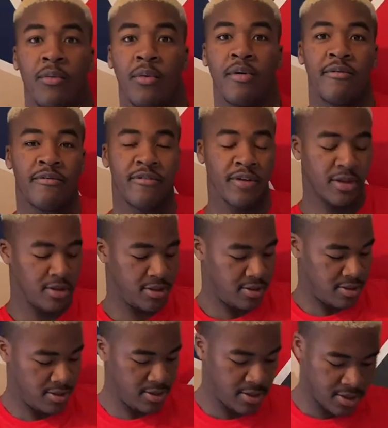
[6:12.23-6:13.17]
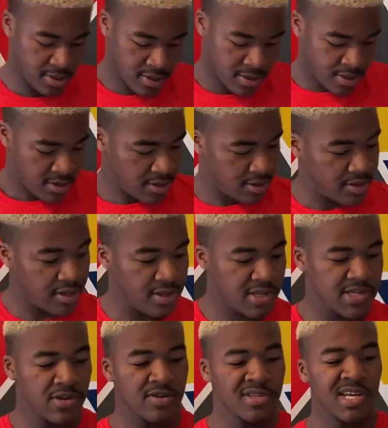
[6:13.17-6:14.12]
one thing the
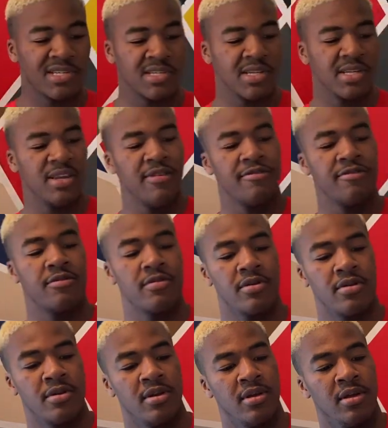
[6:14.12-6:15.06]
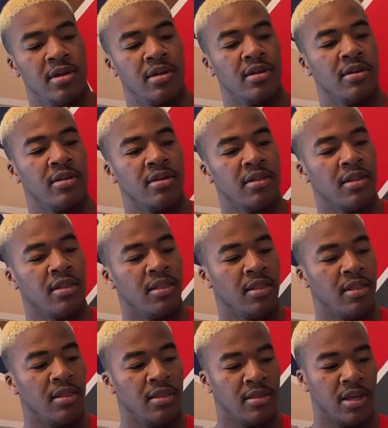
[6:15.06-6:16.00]
is actually different
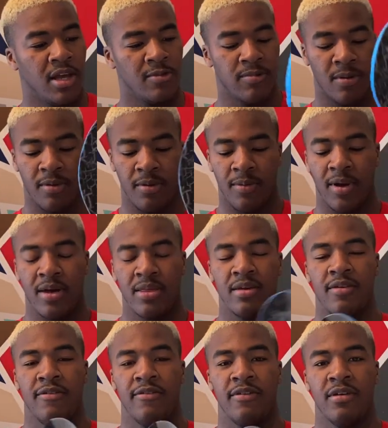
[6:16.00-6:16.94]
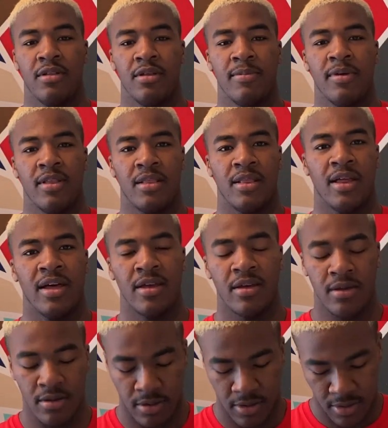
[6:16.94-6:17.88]
that's probably why they feel a bit
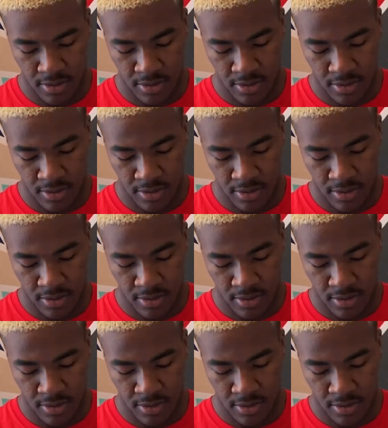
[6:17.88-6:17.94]
lighter